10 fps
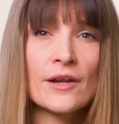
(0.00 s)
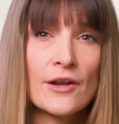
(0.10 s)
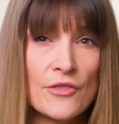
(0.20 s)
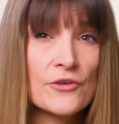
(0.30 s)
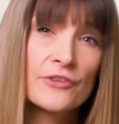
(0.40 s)

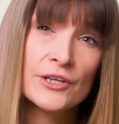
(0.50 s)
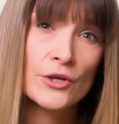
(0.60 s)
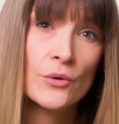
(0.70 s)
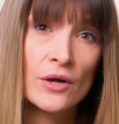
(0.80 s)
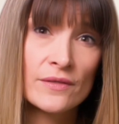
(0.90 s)
another
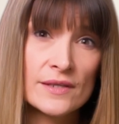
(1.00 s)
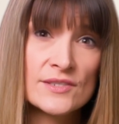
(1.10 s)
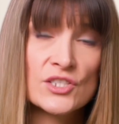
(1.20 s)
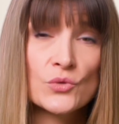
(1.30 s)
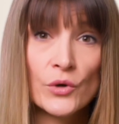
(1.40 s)
video on
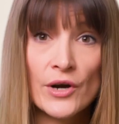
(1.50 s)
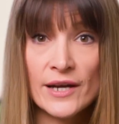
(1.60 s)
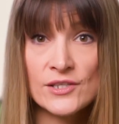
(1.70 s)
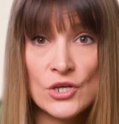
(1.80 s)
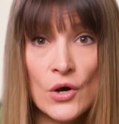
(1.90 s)
this where
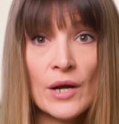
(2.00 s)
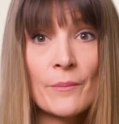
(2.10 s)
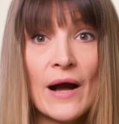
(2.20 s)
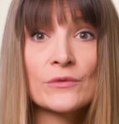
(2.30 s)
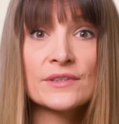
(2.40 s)
I talk
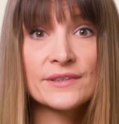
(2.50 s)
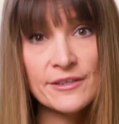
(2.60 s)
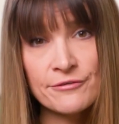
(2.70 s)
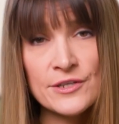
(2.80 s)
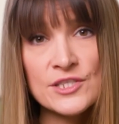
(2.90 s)
about the
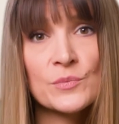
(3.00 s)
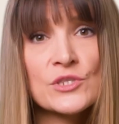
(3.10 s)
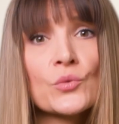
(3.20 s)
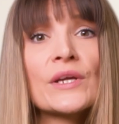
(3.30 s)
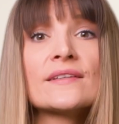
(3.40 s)
difference
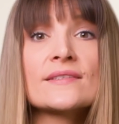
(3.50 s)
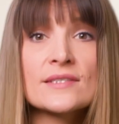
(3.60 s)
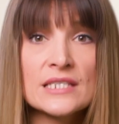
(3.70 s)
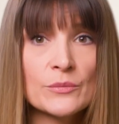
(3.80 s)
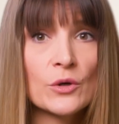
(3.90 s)
between the
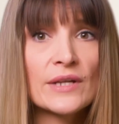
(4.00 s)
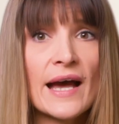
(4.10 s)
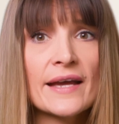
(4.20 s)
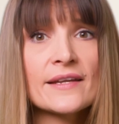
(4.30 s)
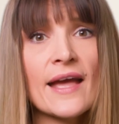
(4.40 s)
SIBO
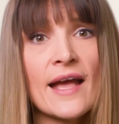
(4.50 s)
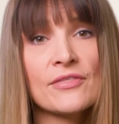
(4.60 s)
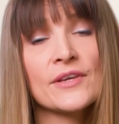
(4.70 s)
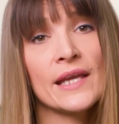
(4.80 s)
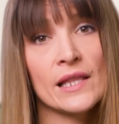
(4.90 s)
diet
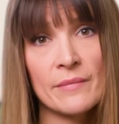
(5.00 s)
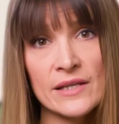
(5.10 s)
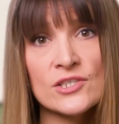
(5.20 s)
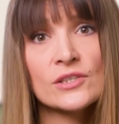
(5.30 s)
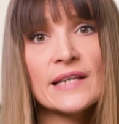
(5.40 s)
and the
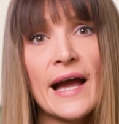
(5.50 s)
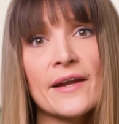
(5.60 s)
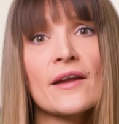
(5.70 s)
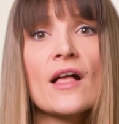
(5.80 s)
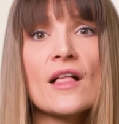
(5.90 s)
elemental
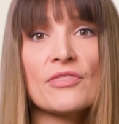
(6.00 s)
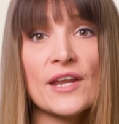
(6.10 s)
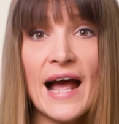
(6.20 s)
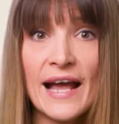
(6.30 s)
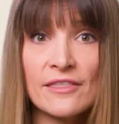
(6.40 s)
diet
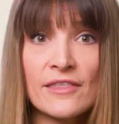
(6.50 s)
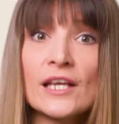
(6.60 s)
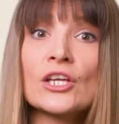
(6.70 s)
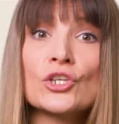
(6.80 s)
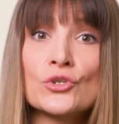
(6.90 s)
that I
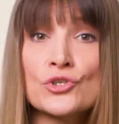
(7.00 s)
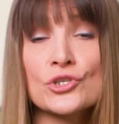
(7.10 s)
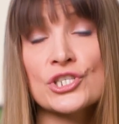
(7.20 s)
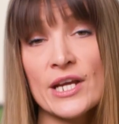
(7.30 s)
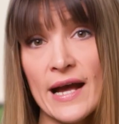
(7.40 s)
think you
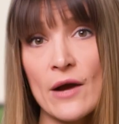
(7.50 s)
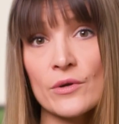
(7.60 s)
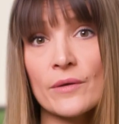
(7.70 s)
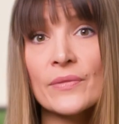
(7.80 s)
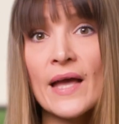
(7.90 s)
should check
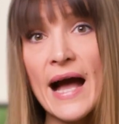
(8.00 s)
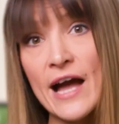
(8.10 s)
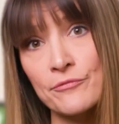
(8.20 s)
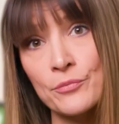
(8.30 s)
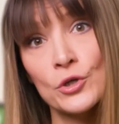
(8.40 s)
out.
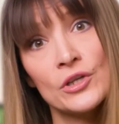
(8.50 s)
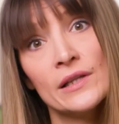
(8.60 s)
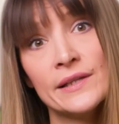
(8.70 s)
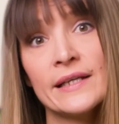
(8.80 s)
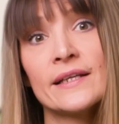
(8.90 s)
I've put
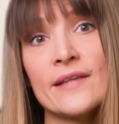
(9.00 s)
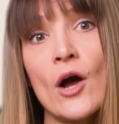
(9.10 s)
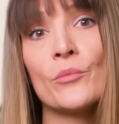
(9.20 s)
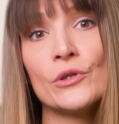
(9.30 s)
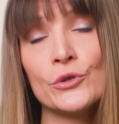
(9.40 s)
link
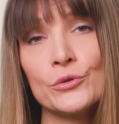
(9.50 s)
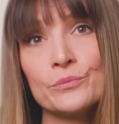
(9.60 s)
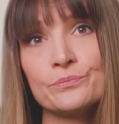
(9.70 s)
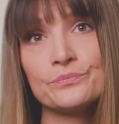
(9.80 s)
down below.